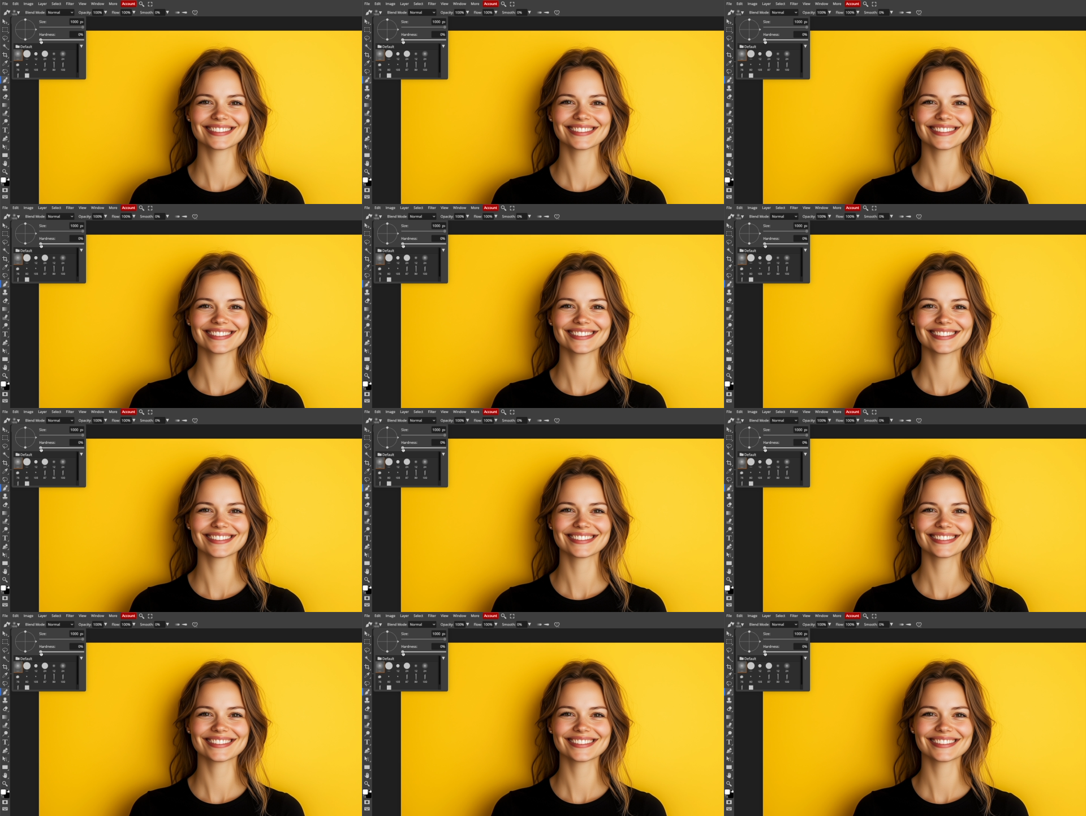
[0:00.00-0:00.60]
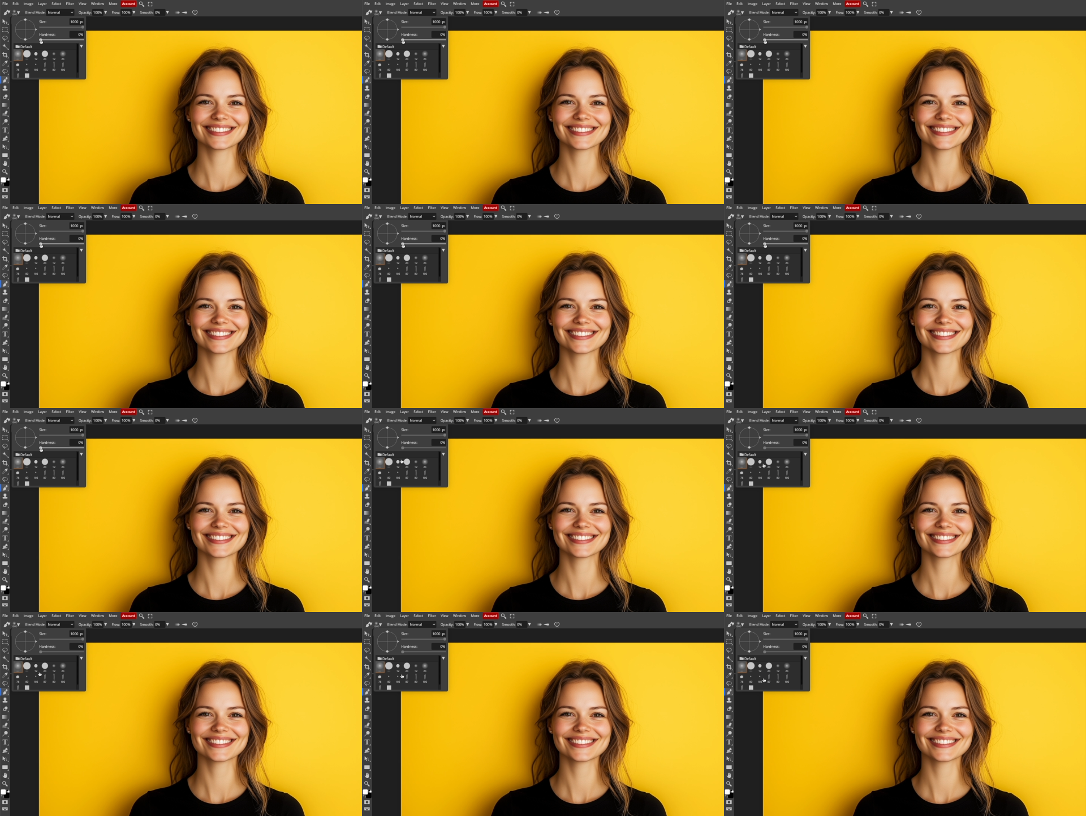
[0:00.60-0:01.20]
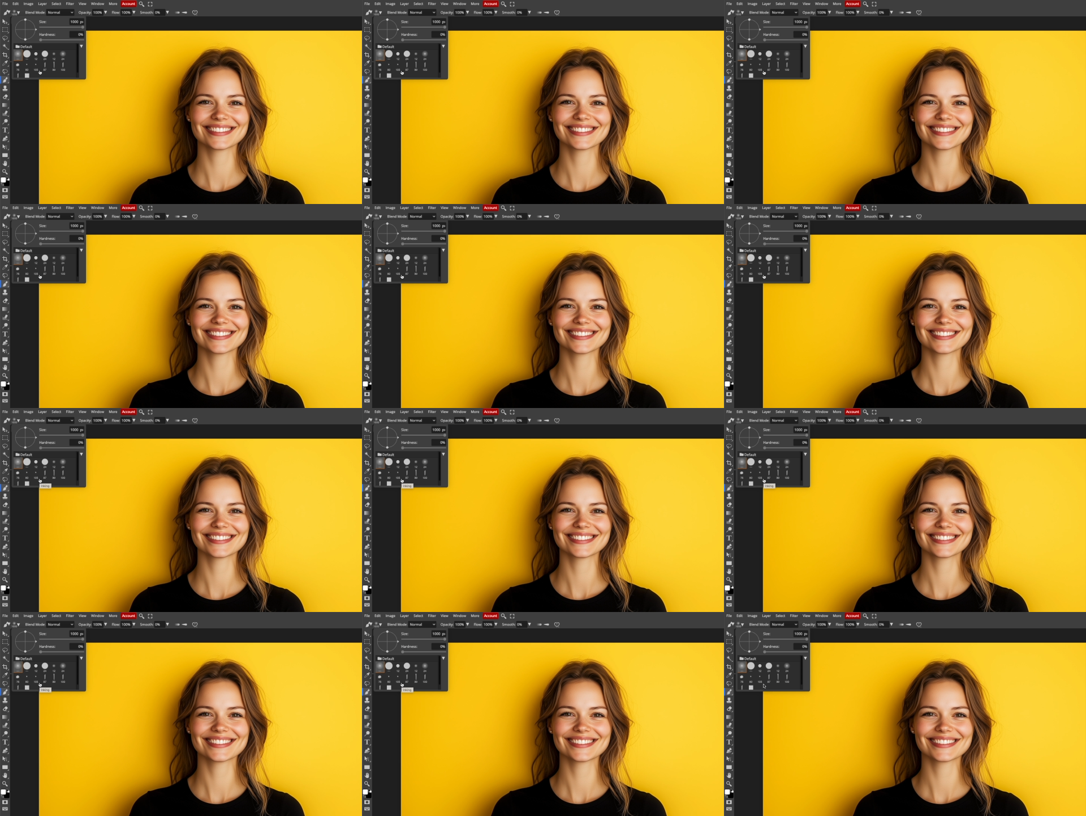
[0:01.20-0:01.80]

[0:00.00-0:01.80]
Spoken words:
[no speech]